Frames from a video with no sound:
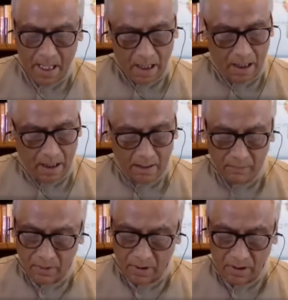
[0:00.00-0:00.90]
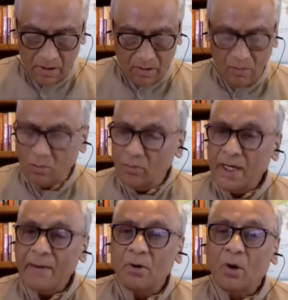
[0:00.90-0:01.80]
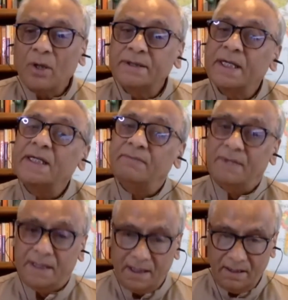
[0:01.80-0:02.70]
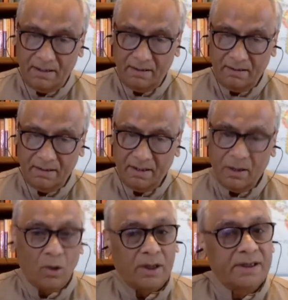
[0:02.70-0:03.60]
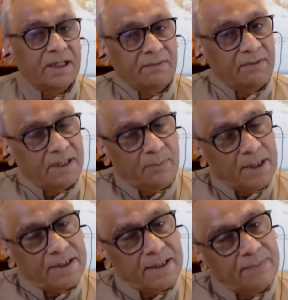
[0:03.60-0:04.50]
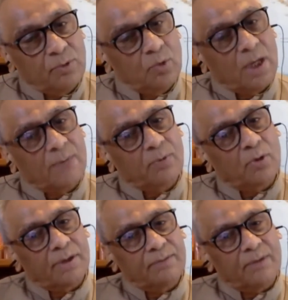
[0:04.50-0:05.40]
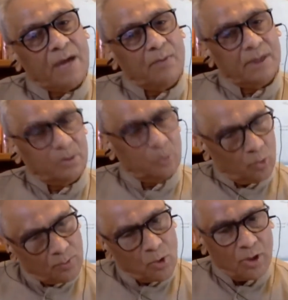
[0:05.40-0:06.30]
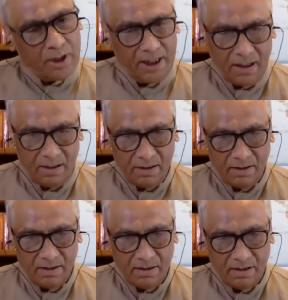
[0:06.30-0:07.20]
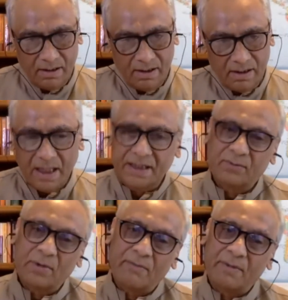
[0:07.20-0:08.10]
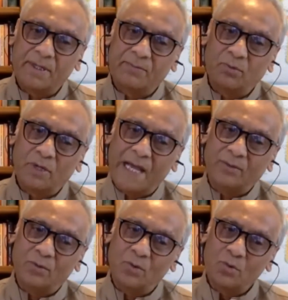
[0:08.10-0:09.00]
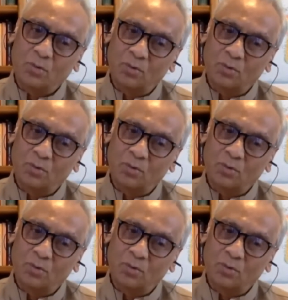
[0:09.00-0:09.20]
Uh, we have longevity. Longevity means if you are 45, but you look 40. That is what everybody would like to do.